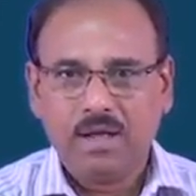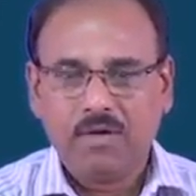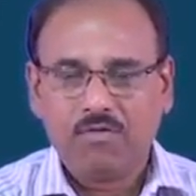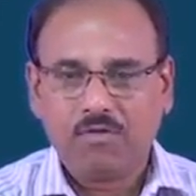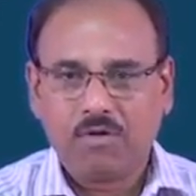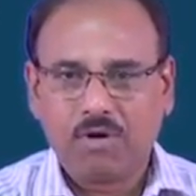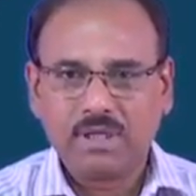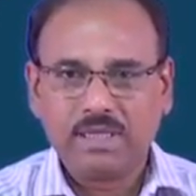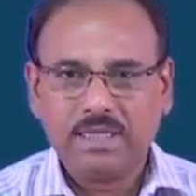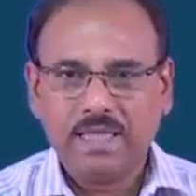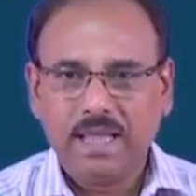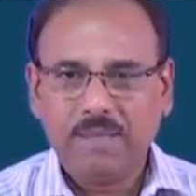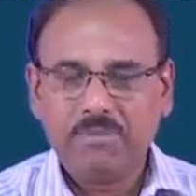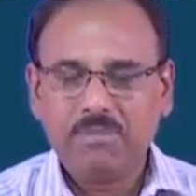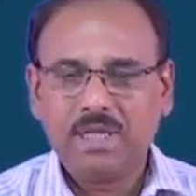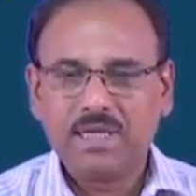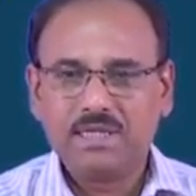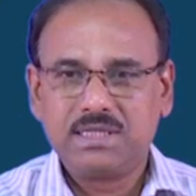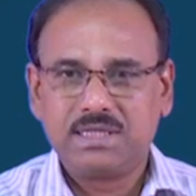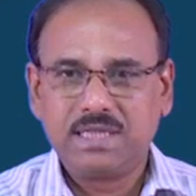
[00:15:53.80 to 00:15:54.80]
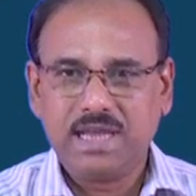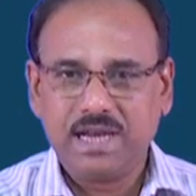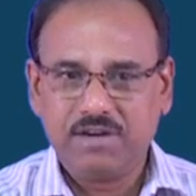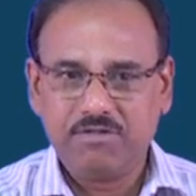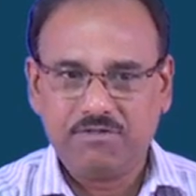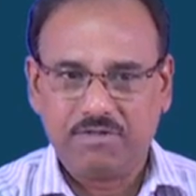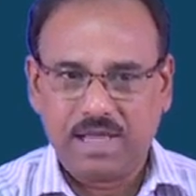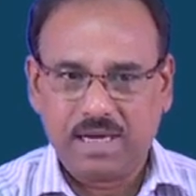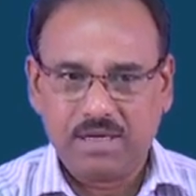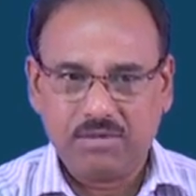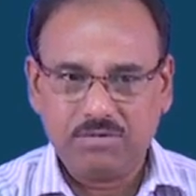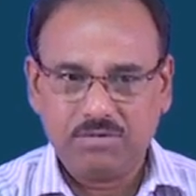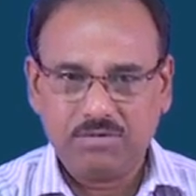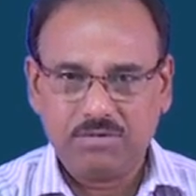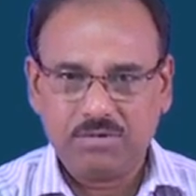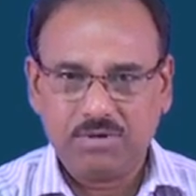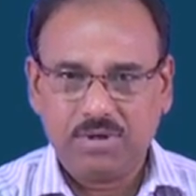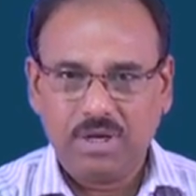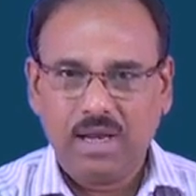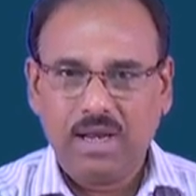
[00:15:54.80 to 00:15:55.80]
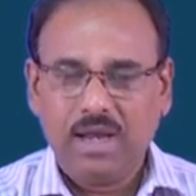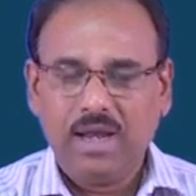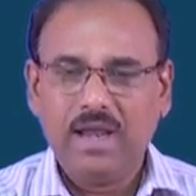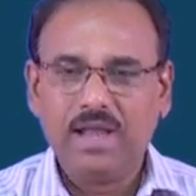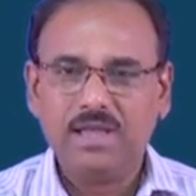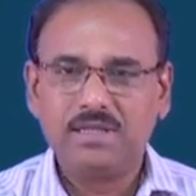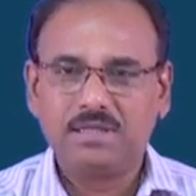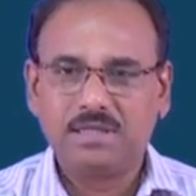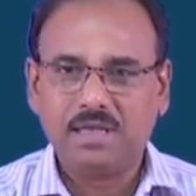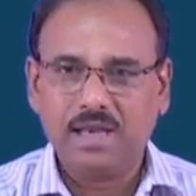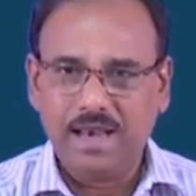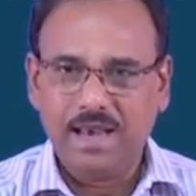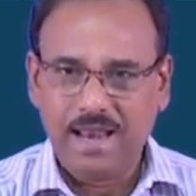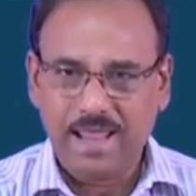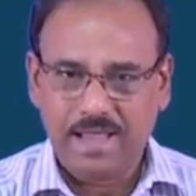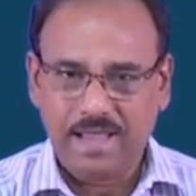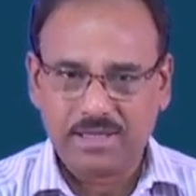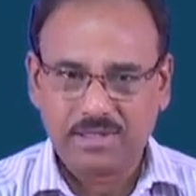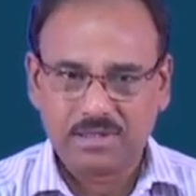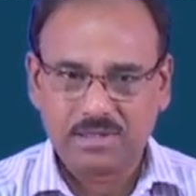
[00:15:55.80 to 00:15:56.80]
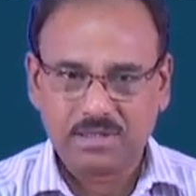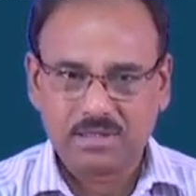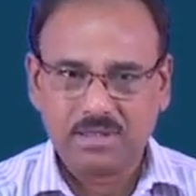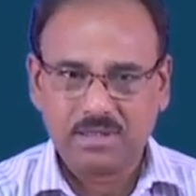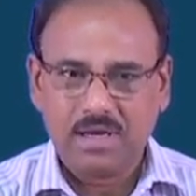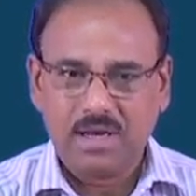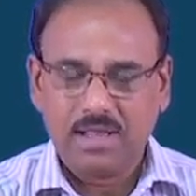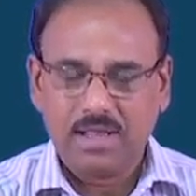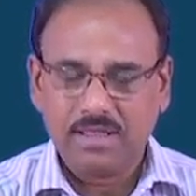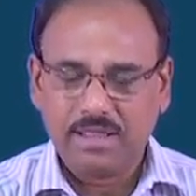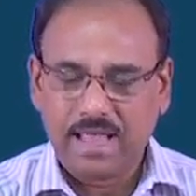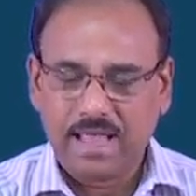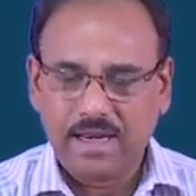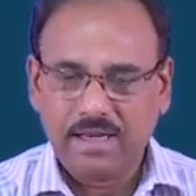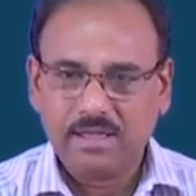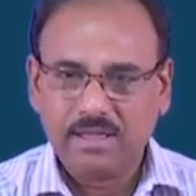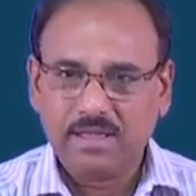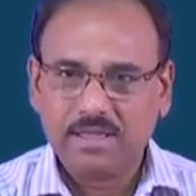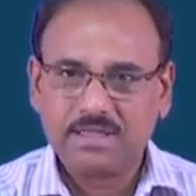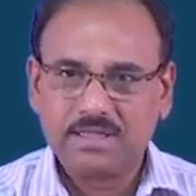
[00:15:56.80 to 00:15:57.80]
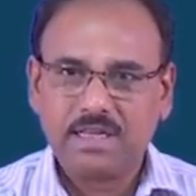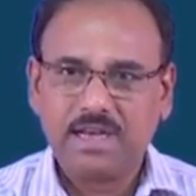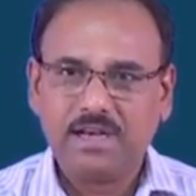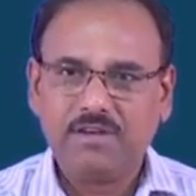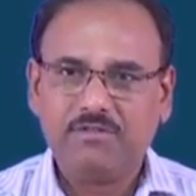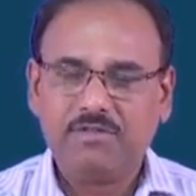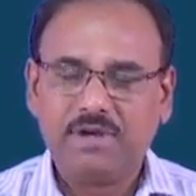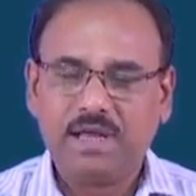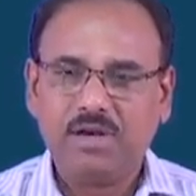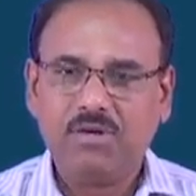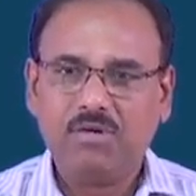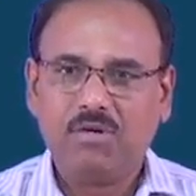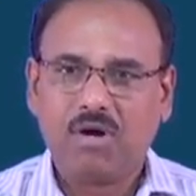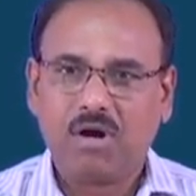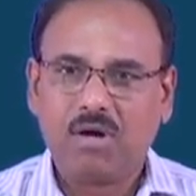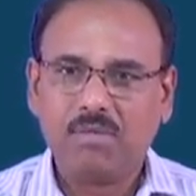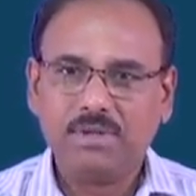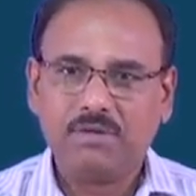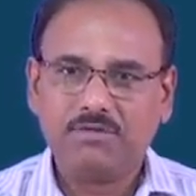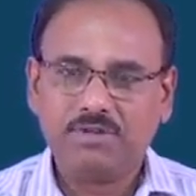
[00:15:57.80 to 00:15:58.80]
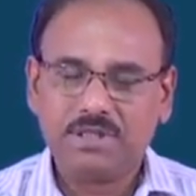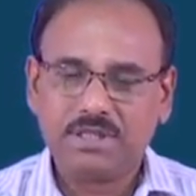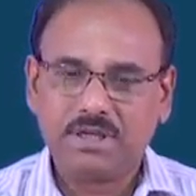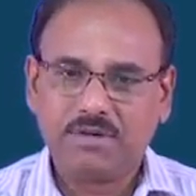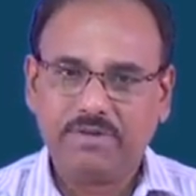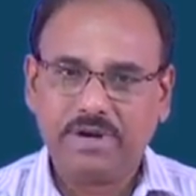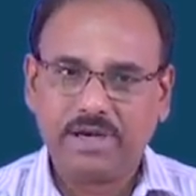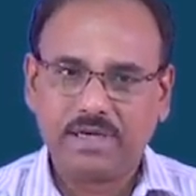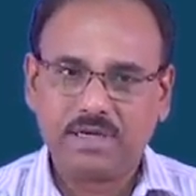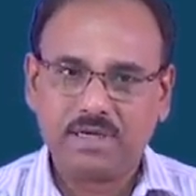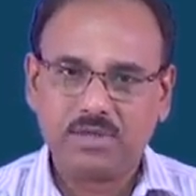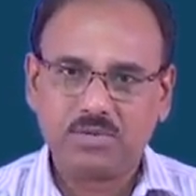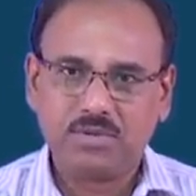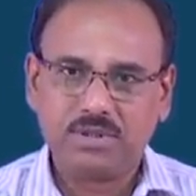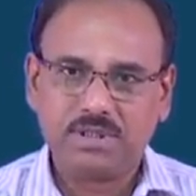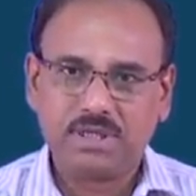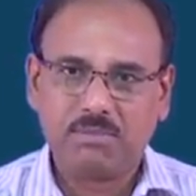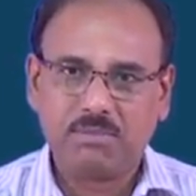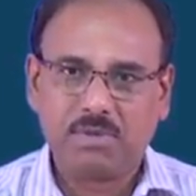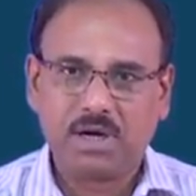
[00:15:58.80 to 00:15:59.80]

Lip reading: for them the z value is less than the z value of the feature vectors which are